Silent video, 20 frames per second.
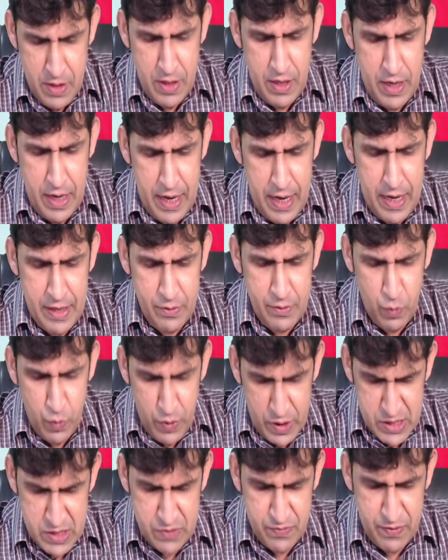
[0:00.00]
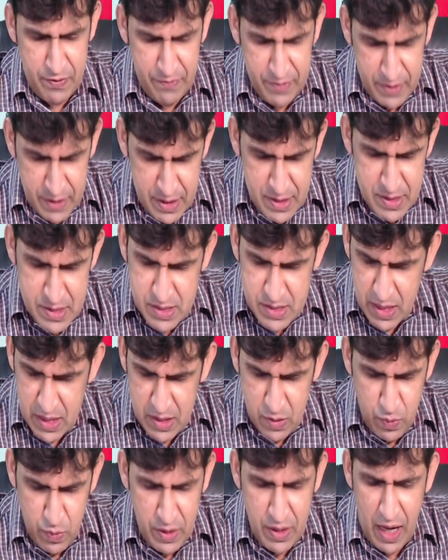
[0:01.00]
And verse 15
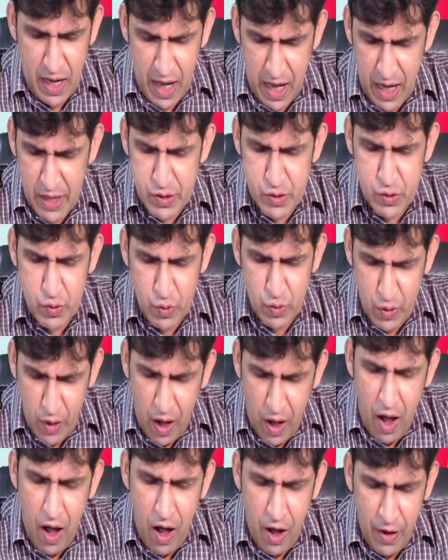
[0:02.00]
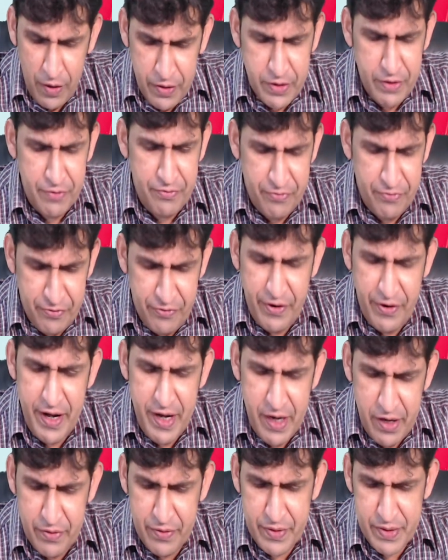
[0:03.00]
says, we are to God the
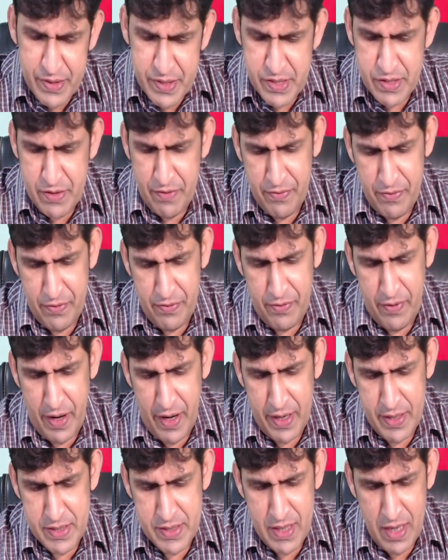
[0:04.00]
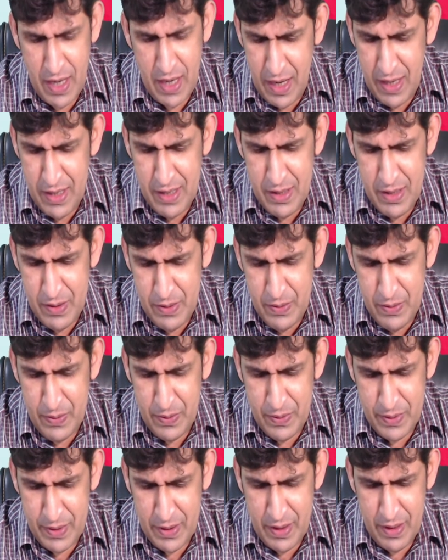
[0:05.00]
fragrance of Christ.
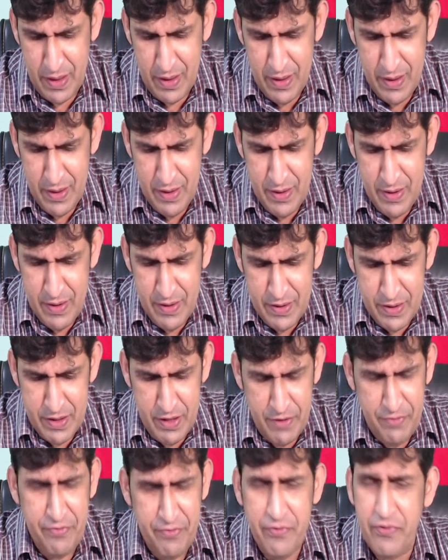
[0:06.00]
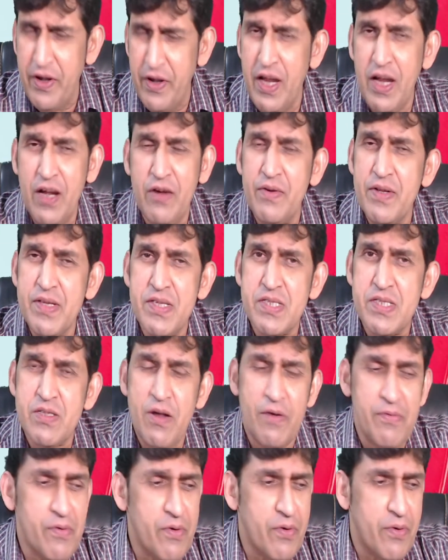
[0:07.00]
Hallelujah. The fragrance
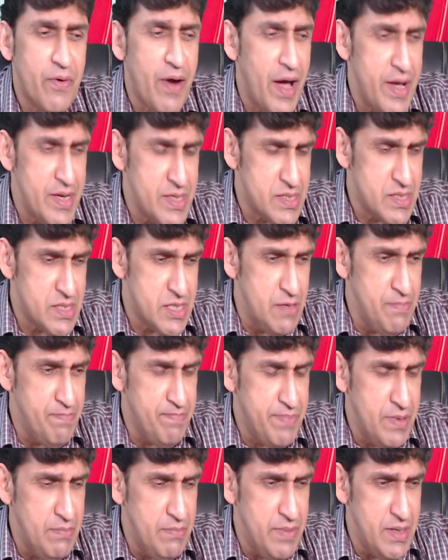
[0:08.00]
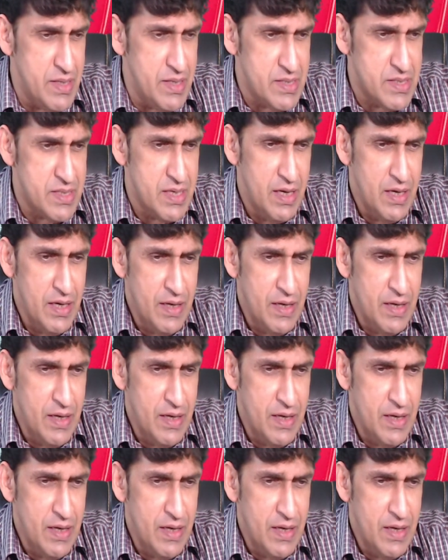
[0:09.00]
of Christ simply means